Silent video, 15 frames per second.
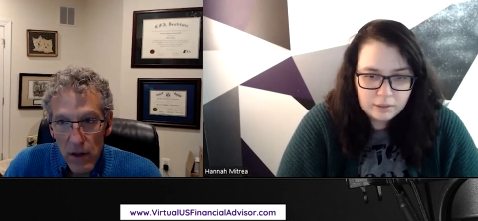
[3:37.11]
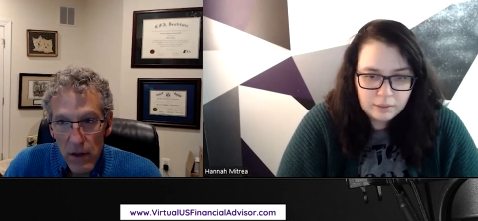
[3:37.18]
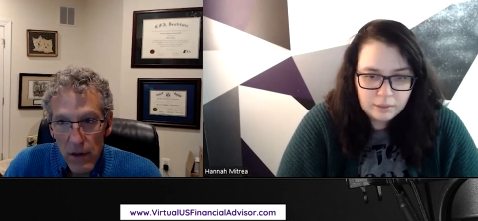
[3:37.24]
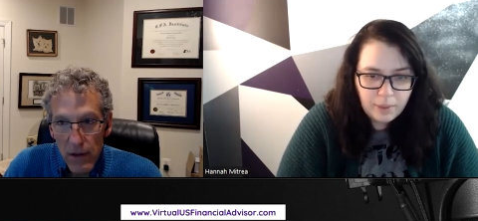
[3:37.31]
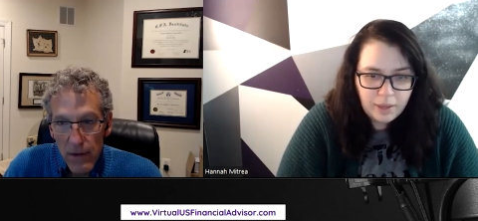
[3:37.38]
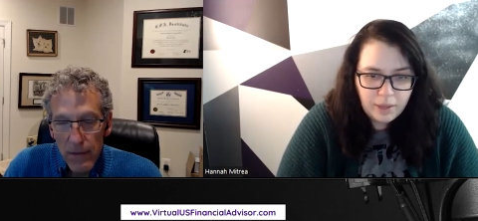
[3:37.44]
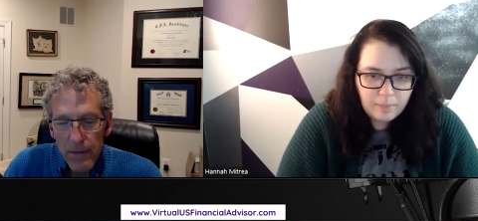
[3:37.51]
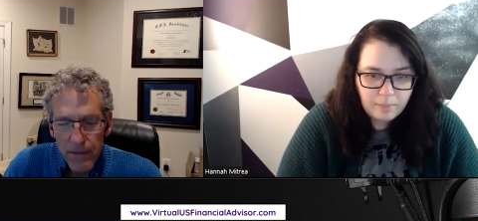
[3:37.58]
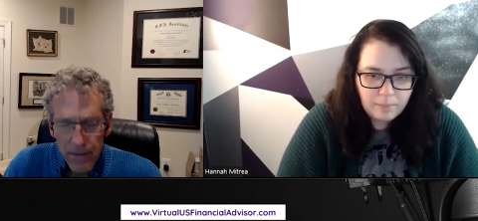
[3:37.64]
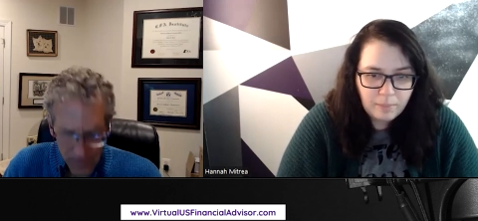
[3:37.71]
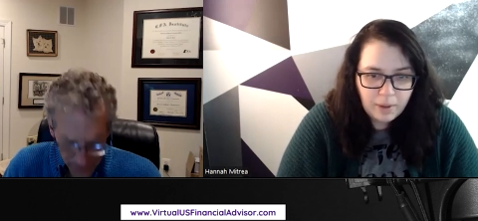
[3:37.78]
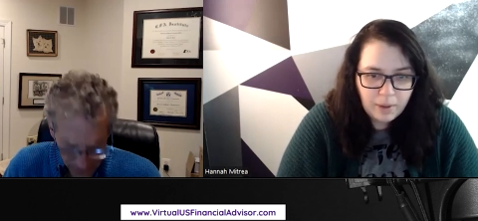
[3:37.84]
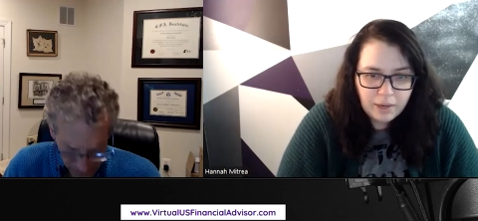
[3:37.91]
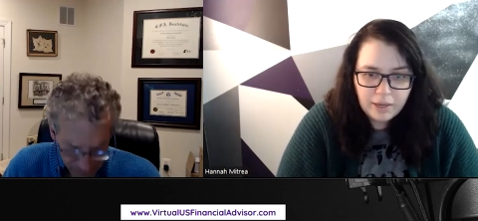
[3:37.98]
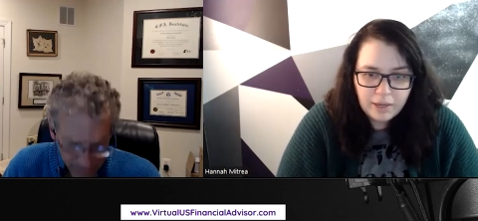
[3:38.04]
Speaker 1: about
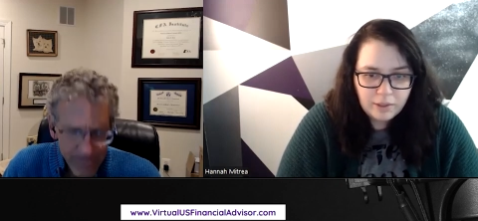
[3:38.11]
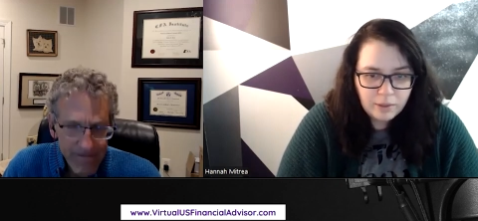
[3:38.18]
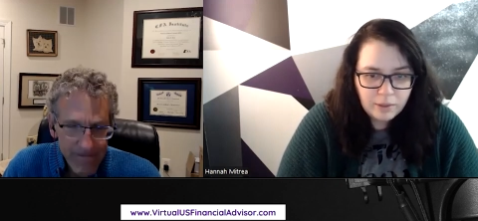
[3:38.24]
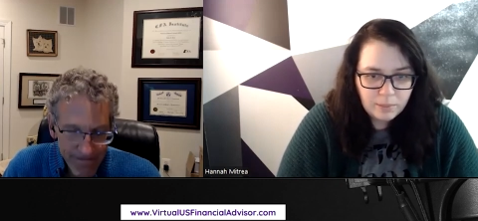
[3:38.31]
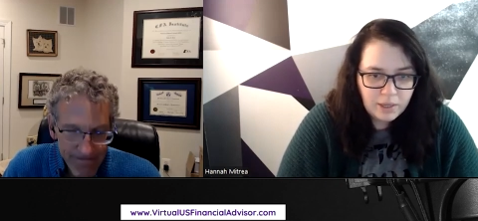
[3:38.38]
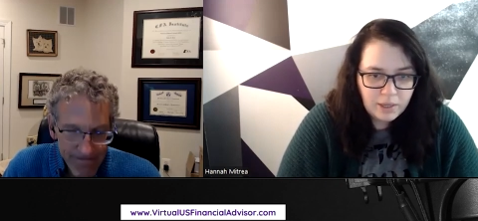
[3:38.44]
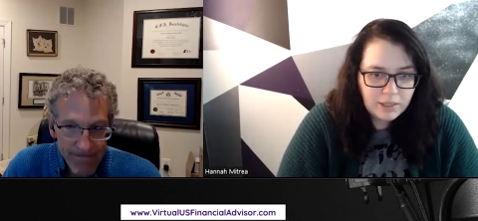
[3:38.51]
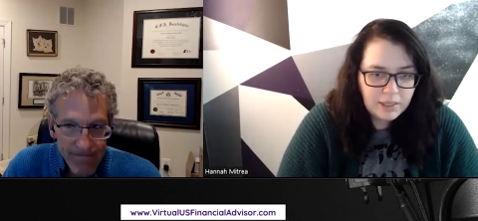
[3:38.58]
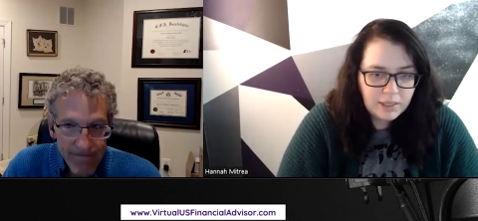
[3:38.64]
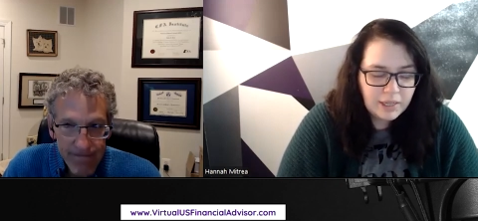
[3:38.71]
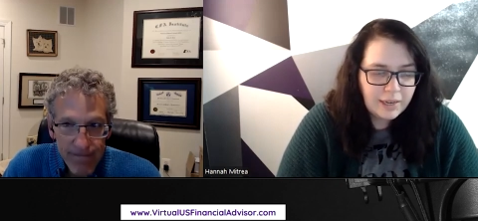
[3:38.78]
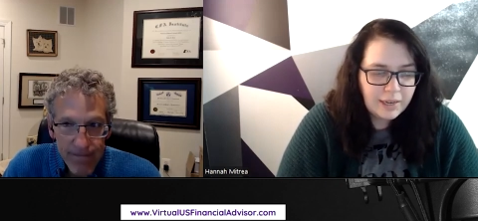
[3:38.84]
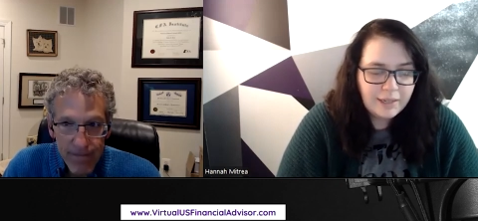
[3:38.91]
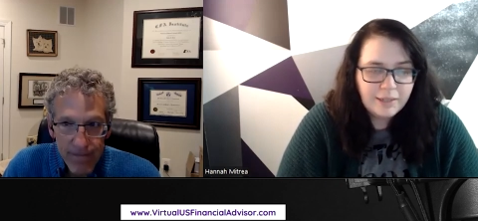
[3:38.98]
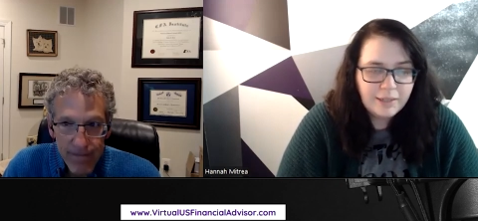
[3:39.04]
money too much and
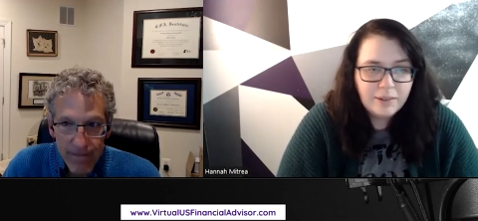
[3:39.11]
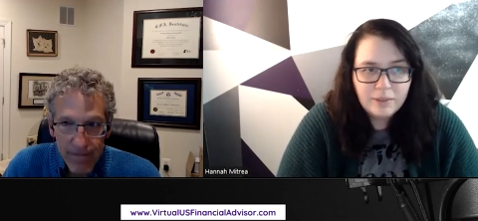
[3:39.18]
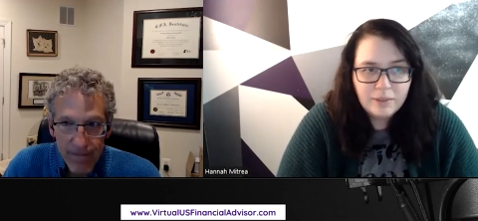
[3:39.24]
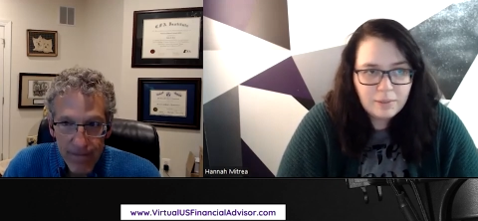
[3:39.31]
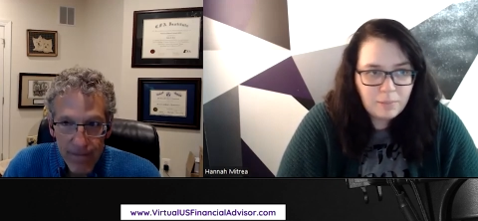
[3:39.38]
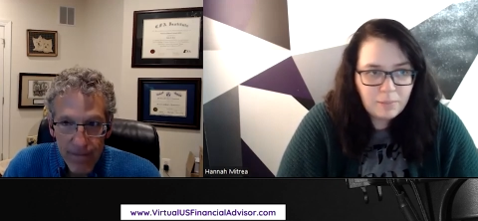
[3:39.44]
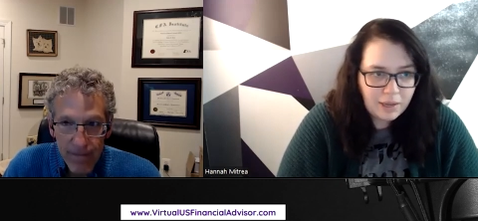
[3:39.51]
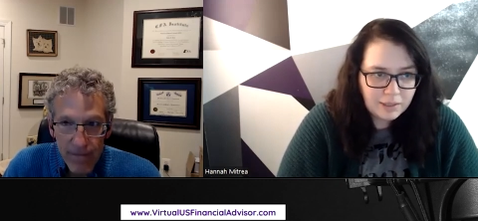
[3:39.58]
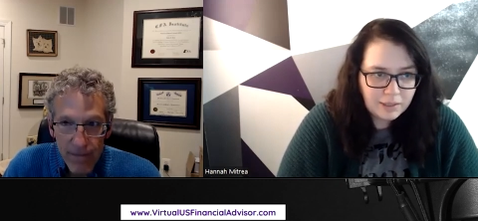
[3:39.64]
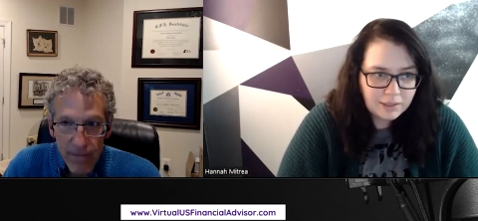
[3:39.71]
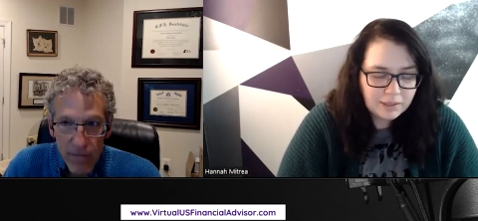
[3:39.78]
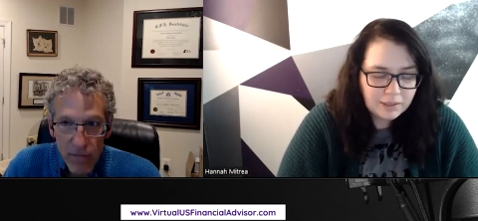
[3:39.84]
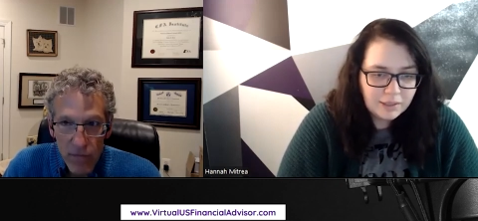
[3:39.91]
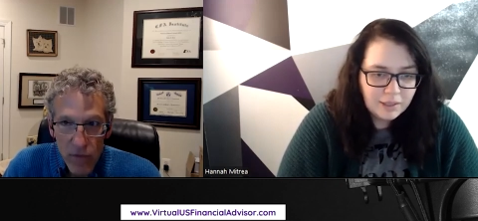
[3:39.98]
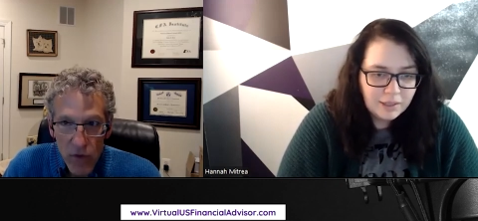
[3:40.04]
i can only
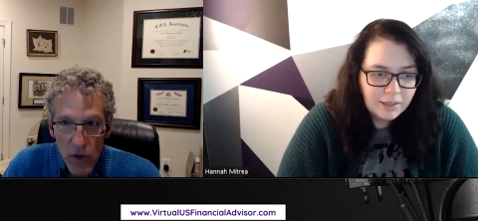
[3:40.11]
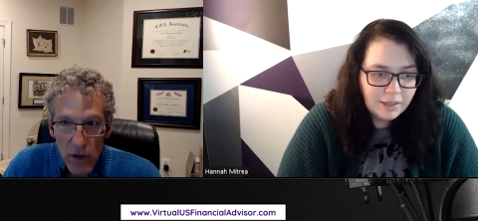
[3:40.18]
imagine